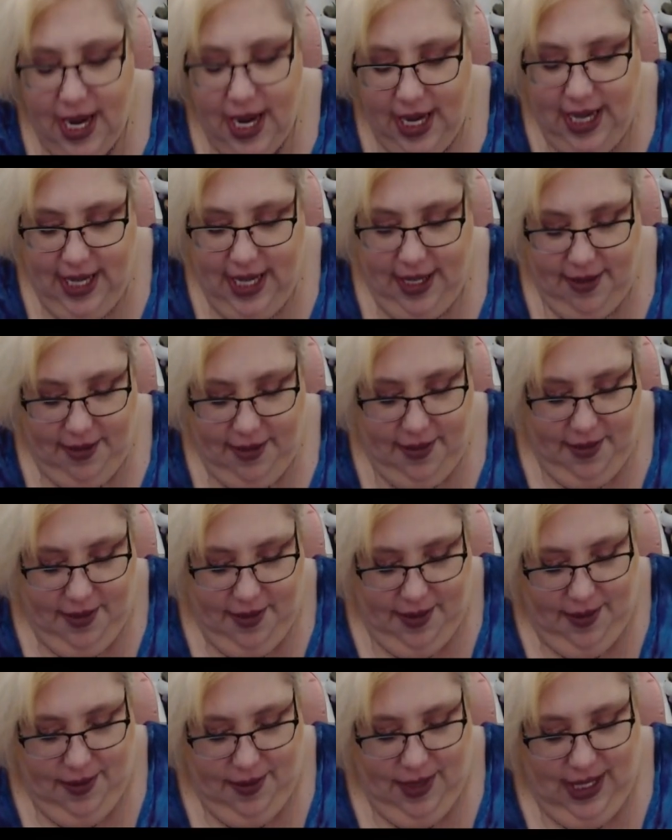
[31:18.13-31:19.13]
Now,
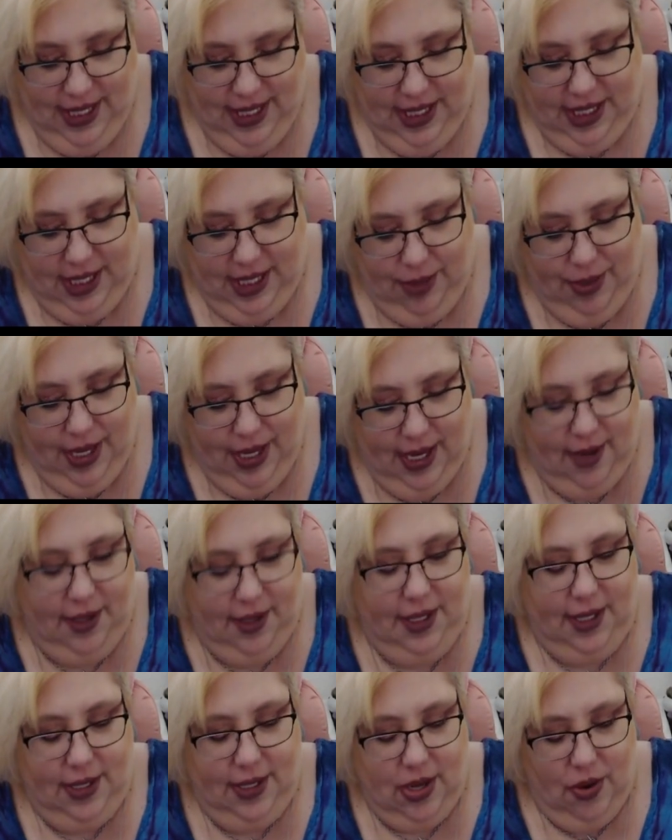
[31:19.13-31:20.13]
let's see what
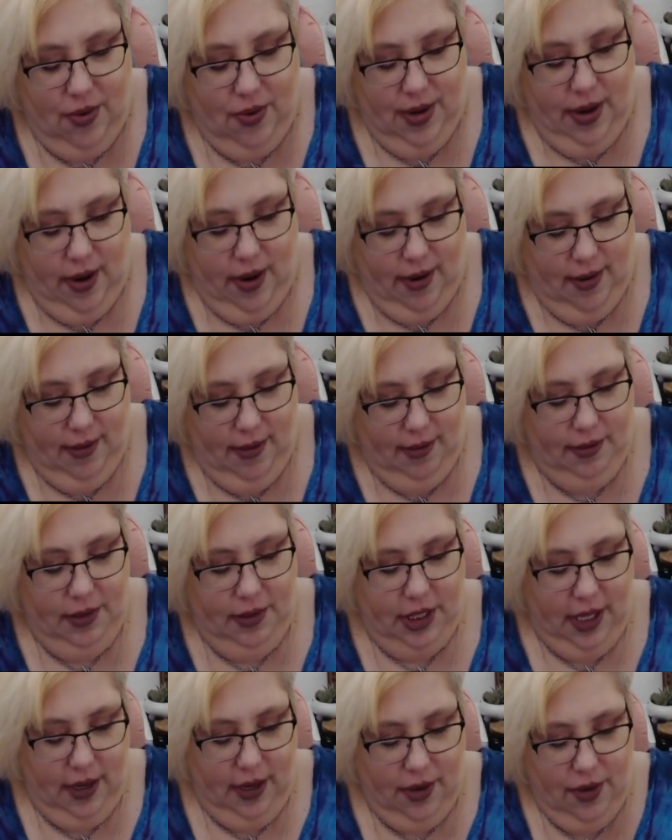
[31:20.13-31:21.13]
else is going on,
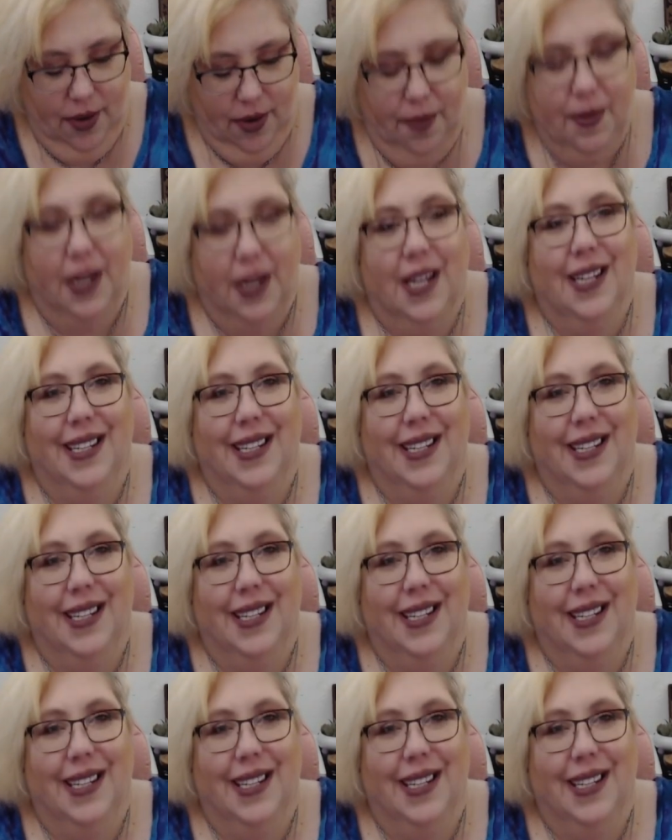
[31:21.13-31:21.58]
J-Hope.